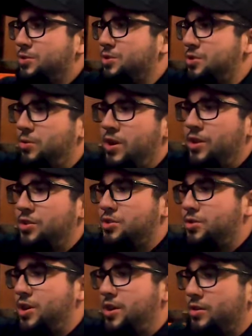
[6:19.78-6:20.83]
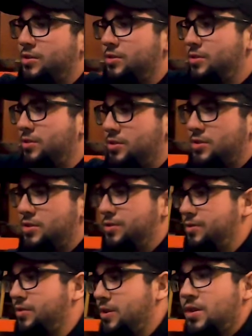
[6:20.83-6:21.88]
one's 3 on the tree,
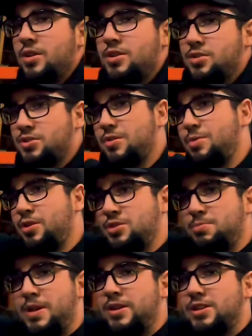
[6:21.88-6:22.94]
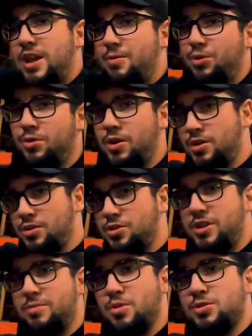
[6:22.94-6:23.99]
so so some of those pigs came with 3 on the
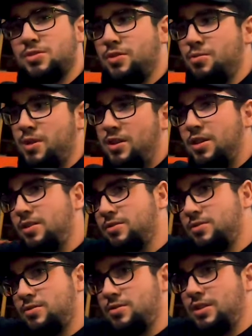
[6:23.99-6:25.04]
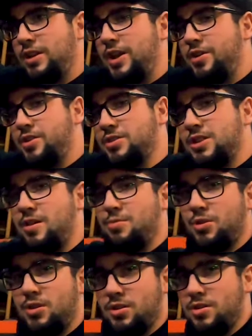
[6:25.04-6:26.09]
tree, most of them, and then the later years came
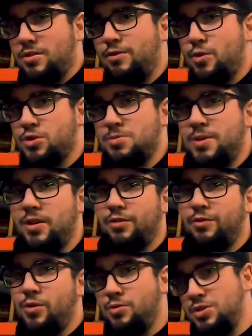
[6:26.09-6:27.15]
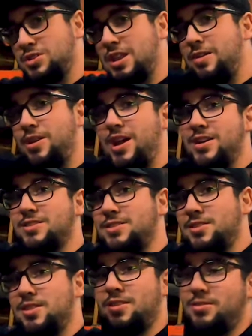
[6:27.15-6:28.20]
with the 4-speed on the floor, which that one has,
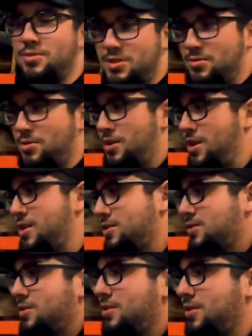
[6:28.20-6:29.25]
which is really nice.